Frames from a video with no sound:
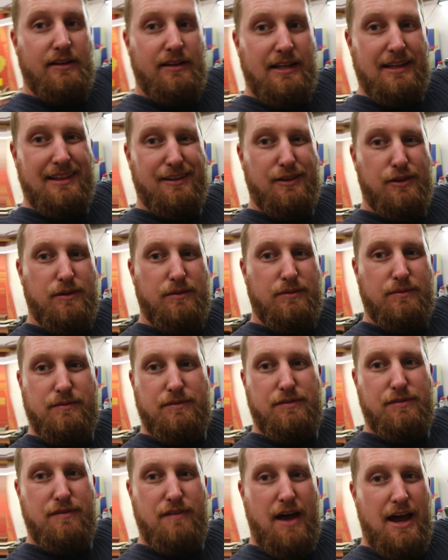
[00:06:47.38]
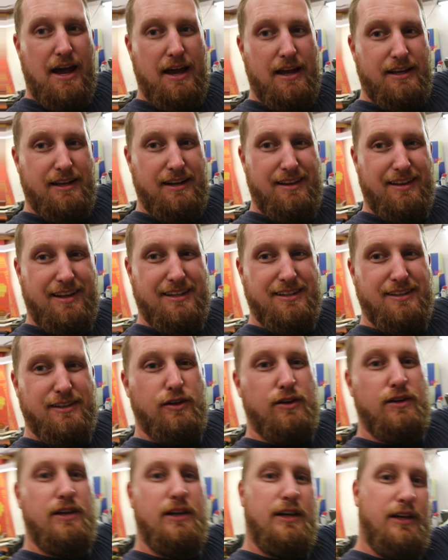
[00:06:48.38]
that little vibe, you know, that
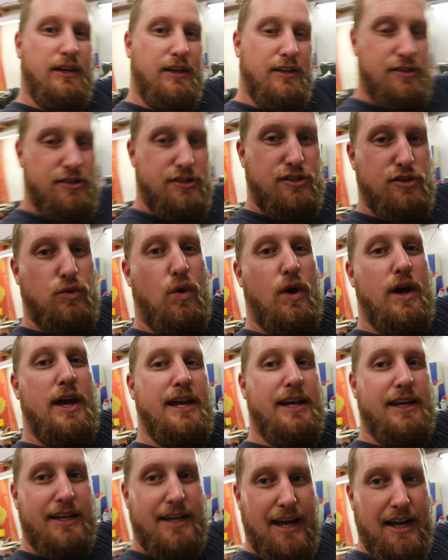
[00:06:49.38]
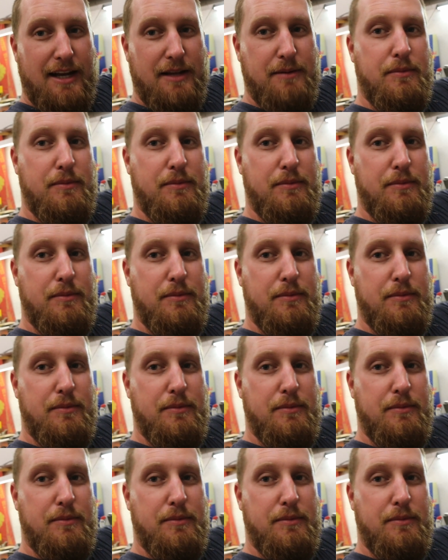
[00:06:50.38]
little swaying kind of